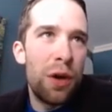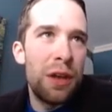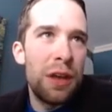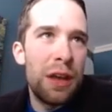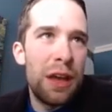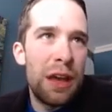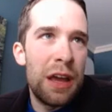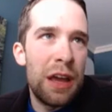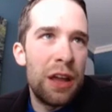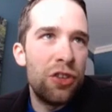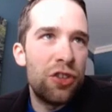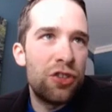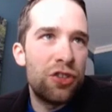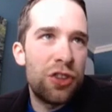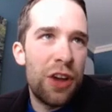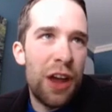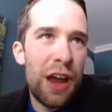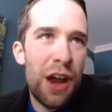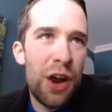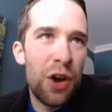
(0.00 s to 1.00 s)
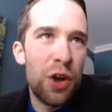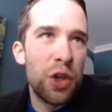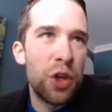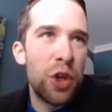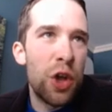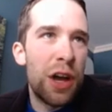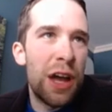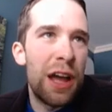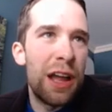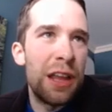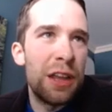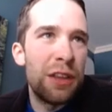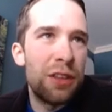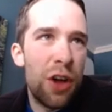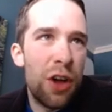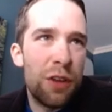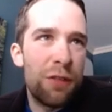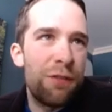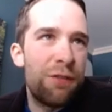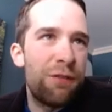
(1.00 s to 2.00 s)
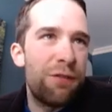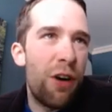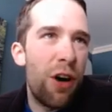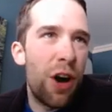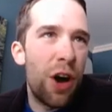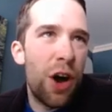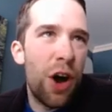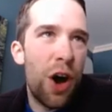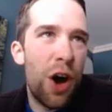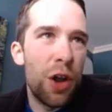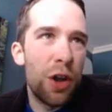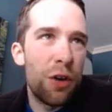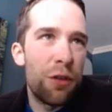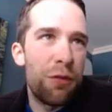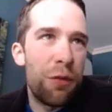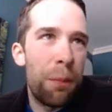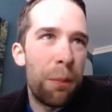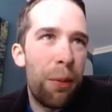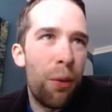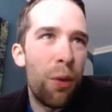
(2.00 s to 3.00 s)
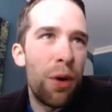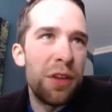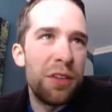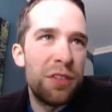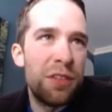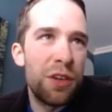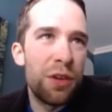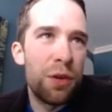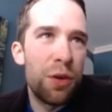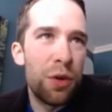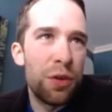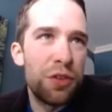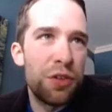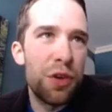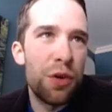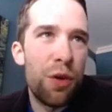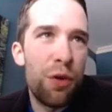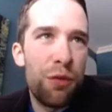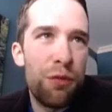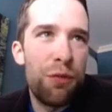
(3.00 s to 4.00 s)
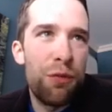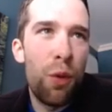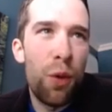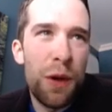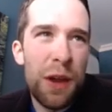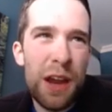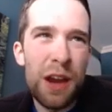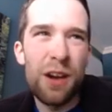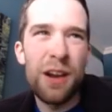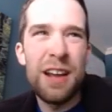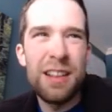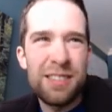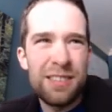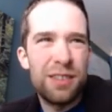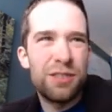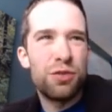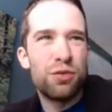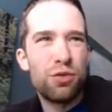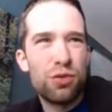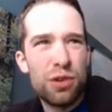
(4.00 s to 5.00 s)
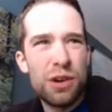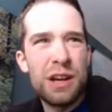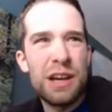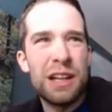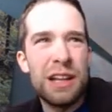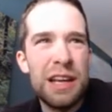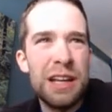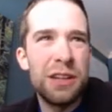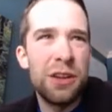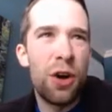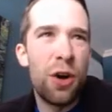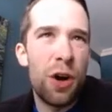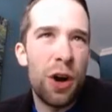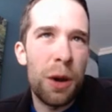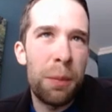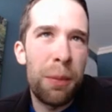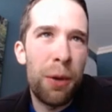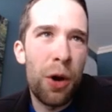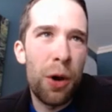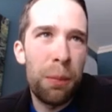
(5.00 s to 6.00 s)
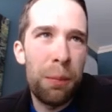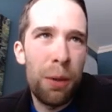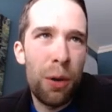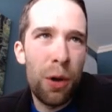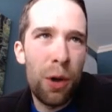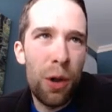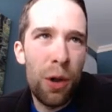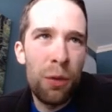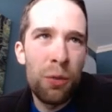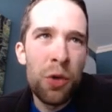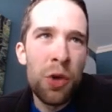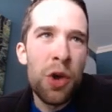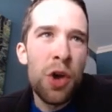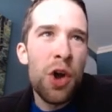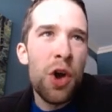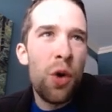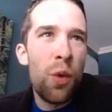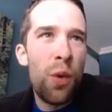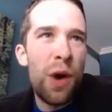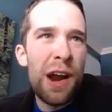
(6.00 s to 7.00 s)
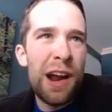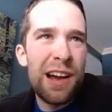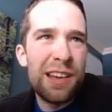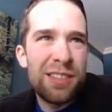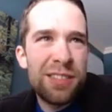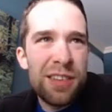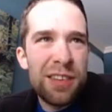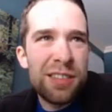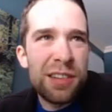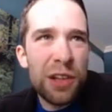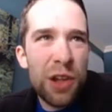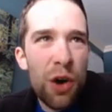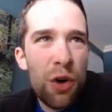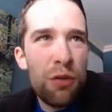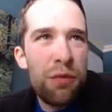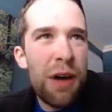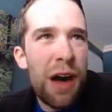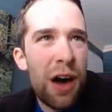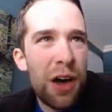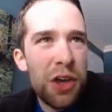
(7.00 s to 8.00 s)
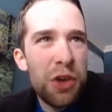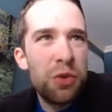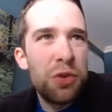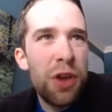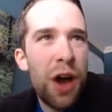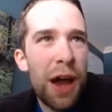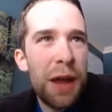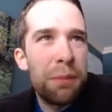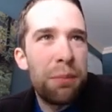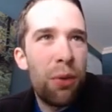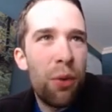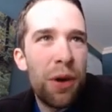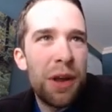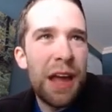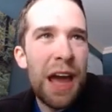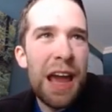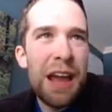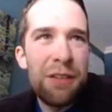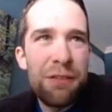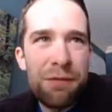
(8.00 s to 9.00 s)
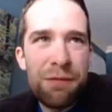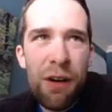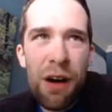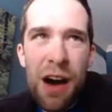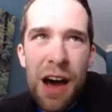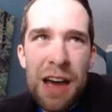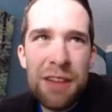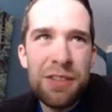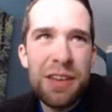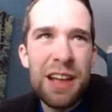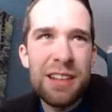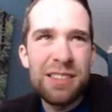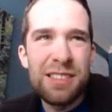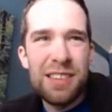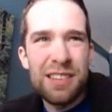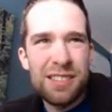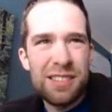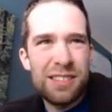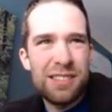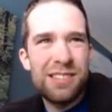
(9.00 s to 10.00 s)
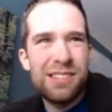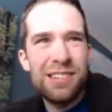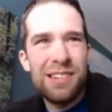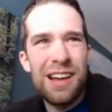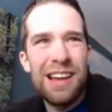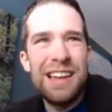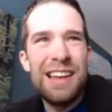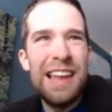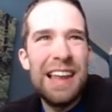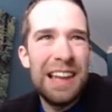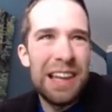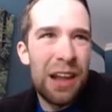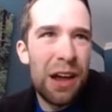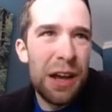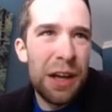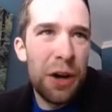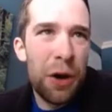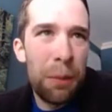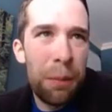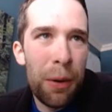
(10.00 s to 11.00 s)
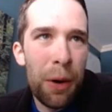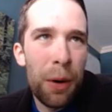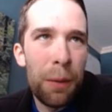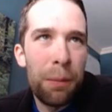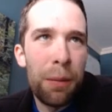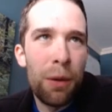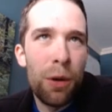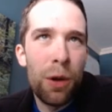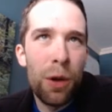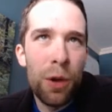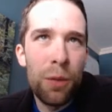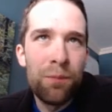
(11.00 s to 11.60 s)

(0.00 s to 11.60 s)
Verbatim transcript: In share, look at the font color for 0.004 here. It's this really dark purple, whereas this low value 9.85 gets this slightly lighter purple.